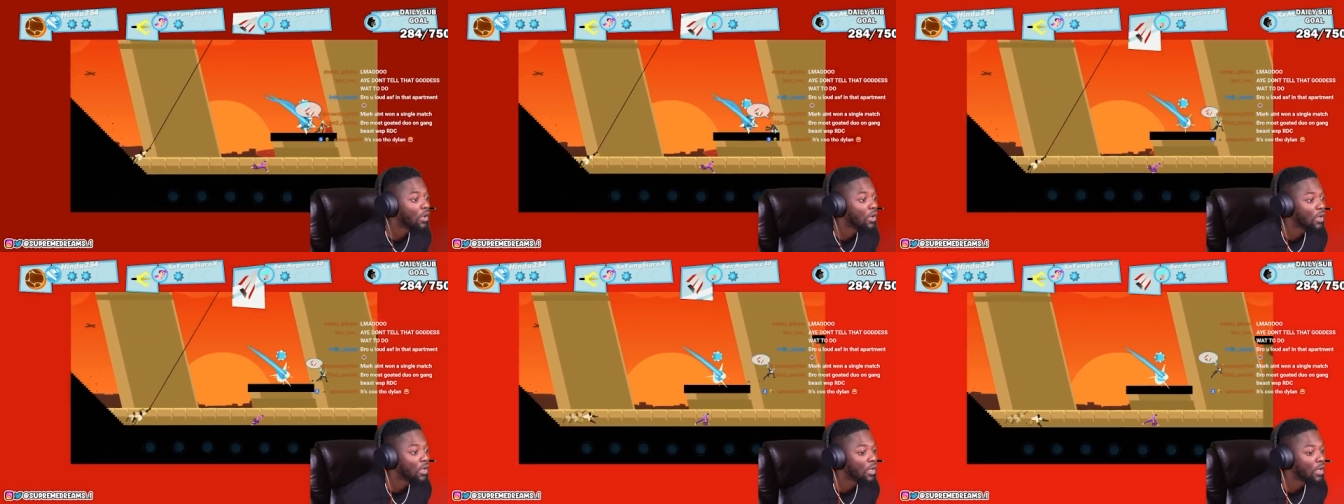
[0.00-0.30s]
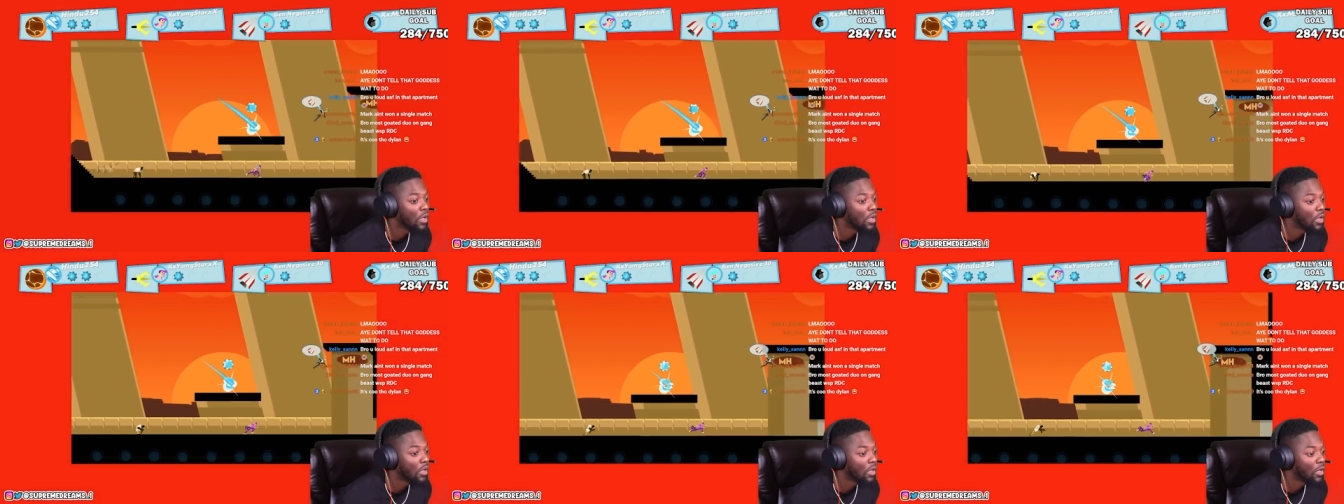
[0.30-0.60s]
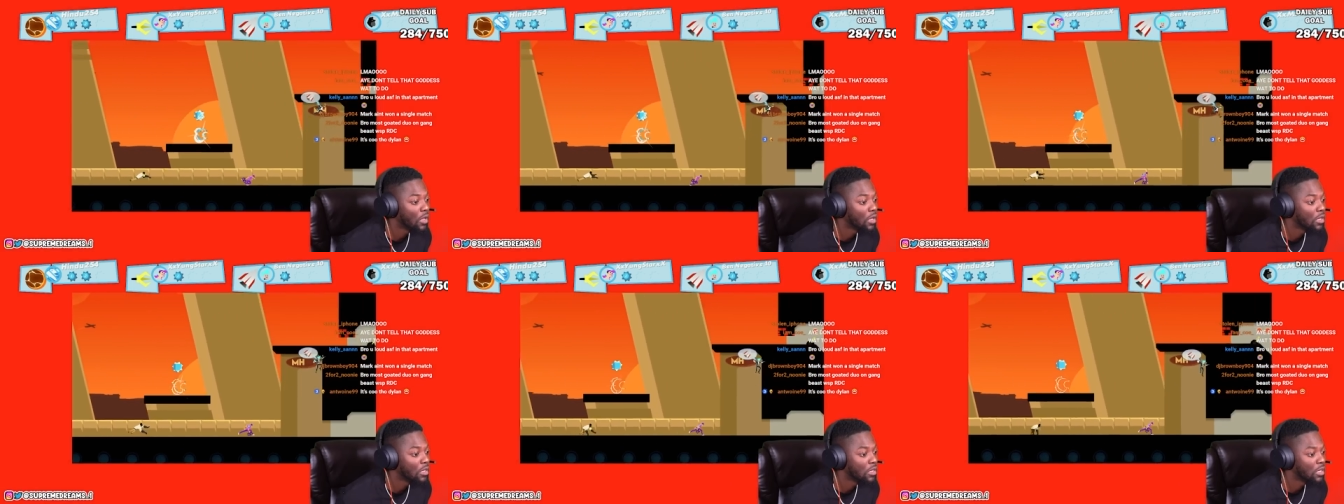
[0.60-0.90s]
Oh
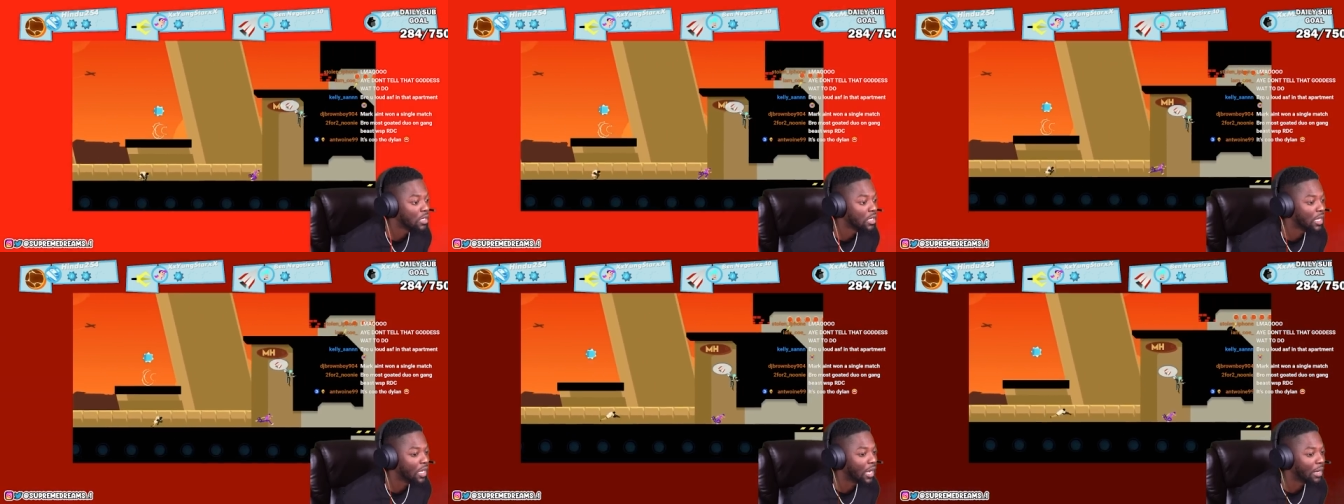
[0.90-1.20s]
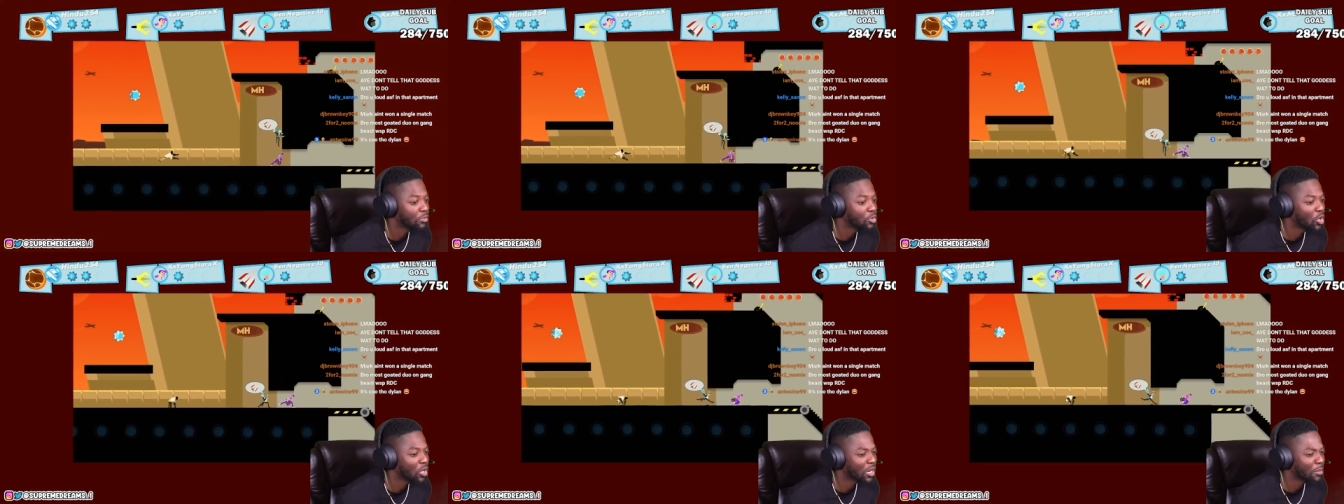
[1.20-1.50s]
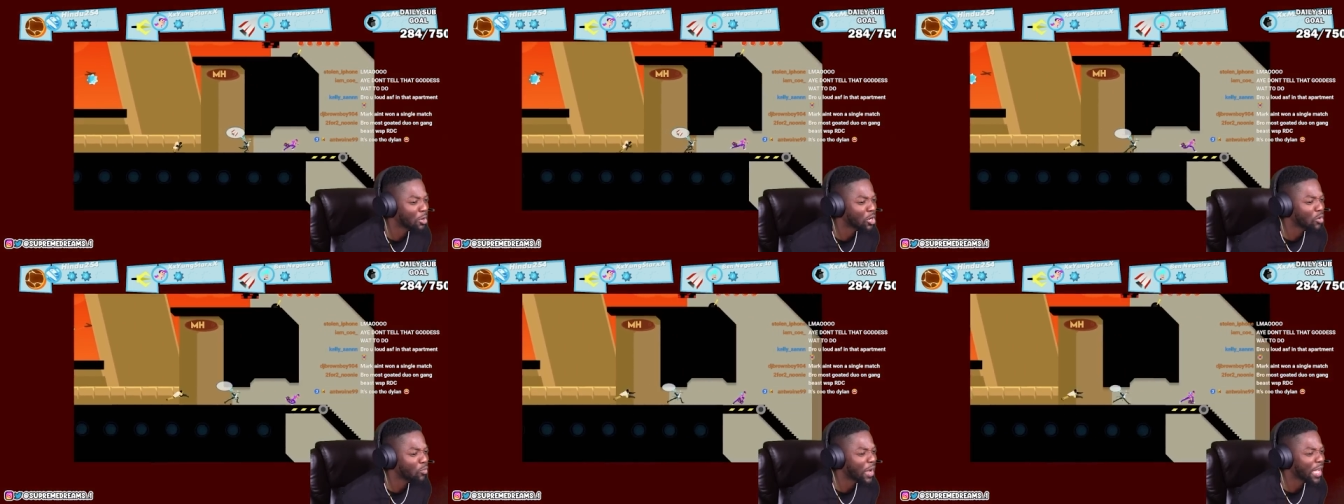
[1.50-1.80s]
no, Jason. I'm
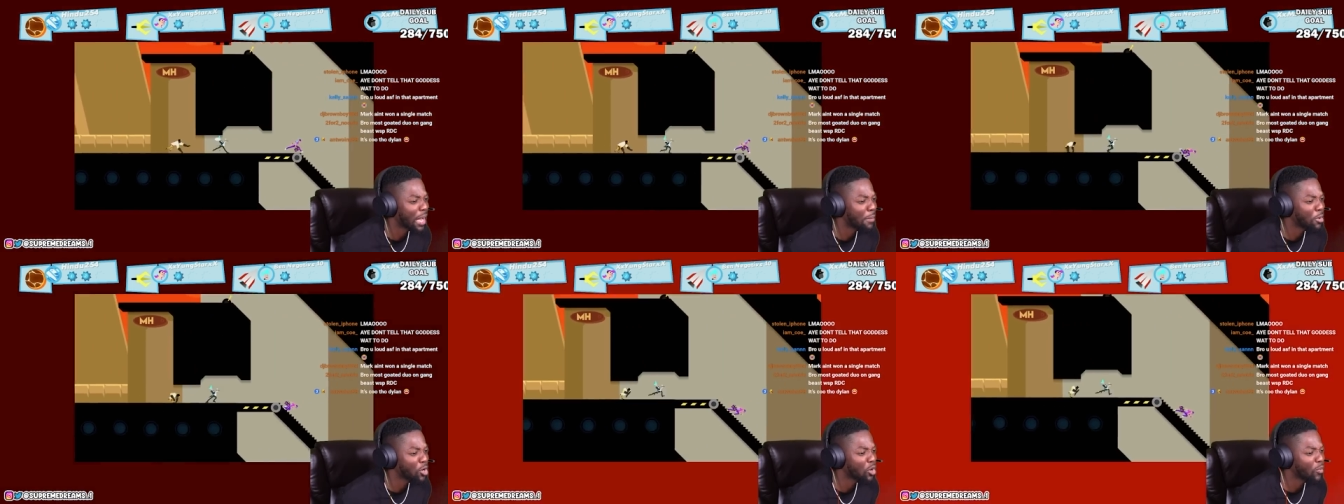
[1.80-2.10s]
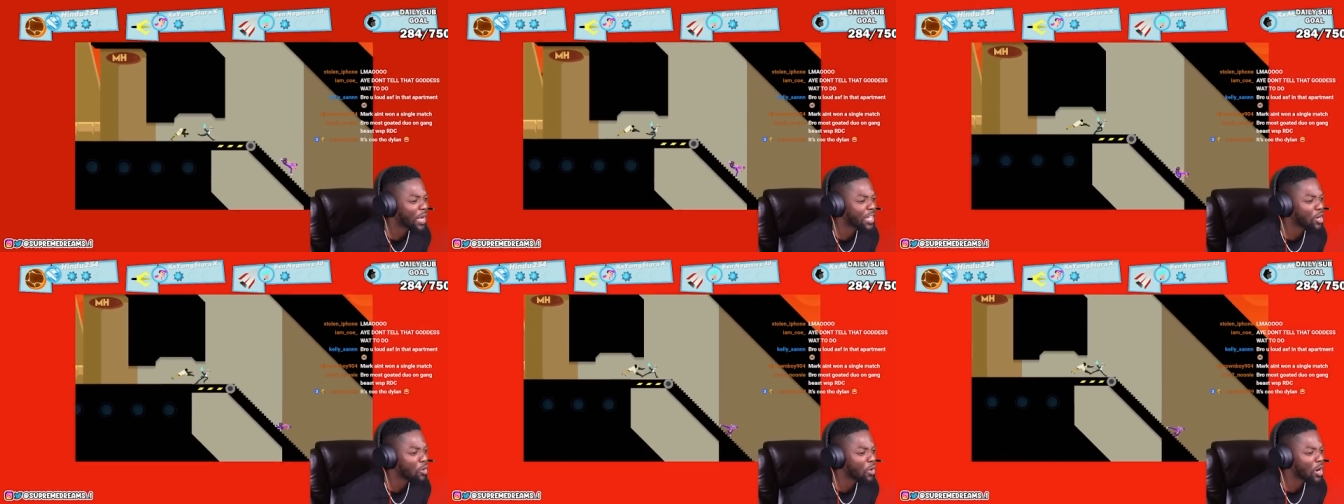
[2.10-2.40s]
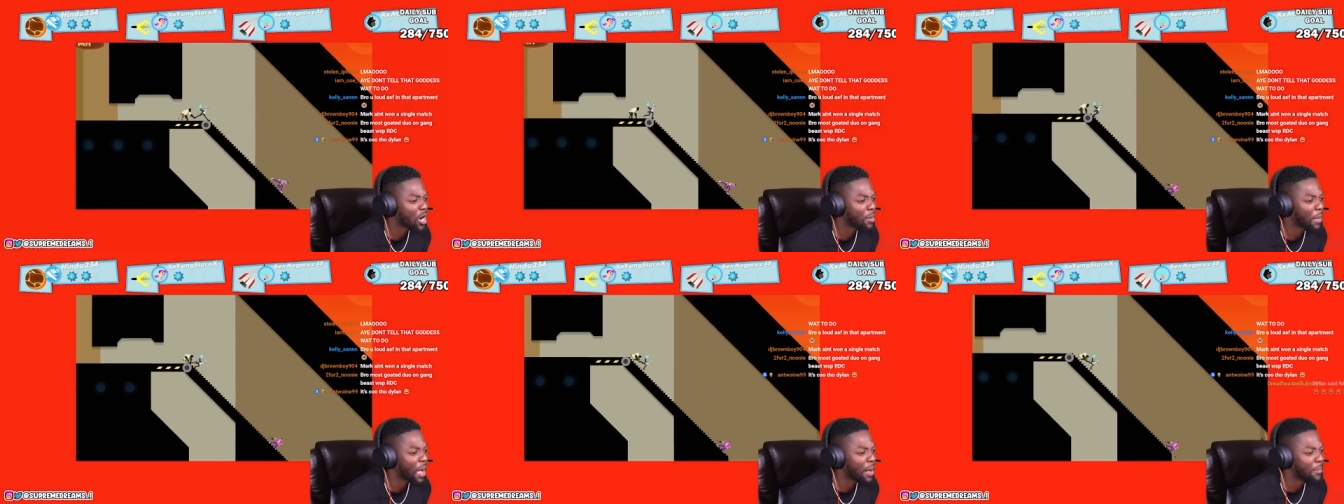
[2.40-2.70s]
going all the way. I'm on the way. Don't
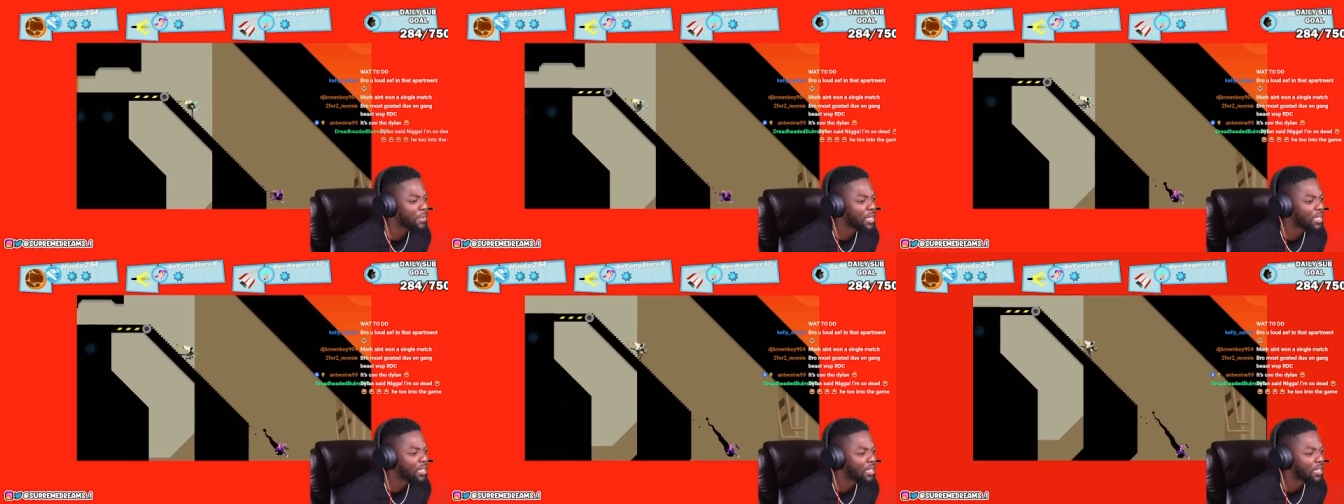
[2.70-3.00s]
worry about me.